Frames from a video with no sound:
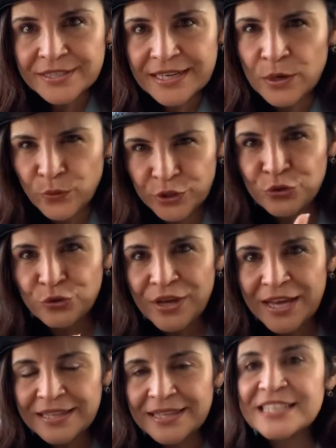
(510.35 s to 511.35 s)
Can we do
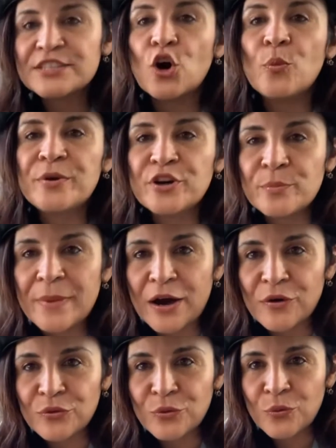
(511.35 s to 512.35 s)
that? Let's open our mouth.